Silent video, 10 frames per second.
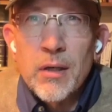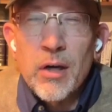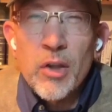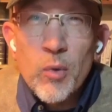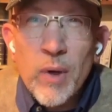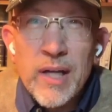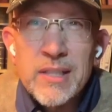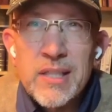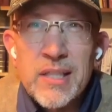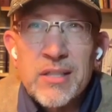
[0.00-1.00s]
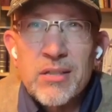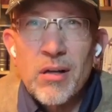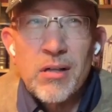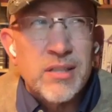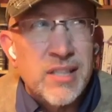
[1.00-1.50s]
Otherwise, these
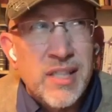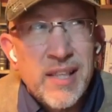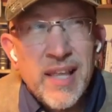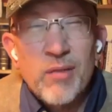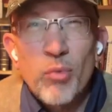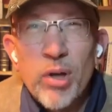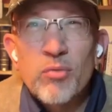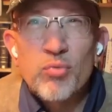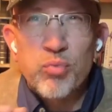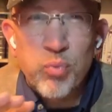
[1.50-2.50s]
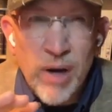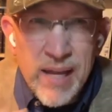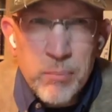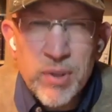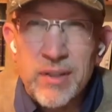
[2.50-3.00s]
thoughts, they run
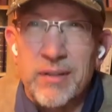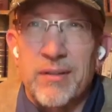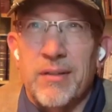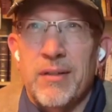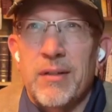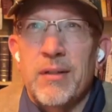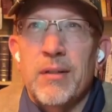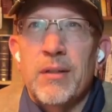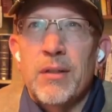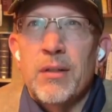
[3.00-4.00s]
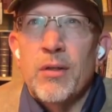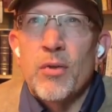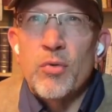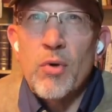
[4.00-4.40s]
rampant through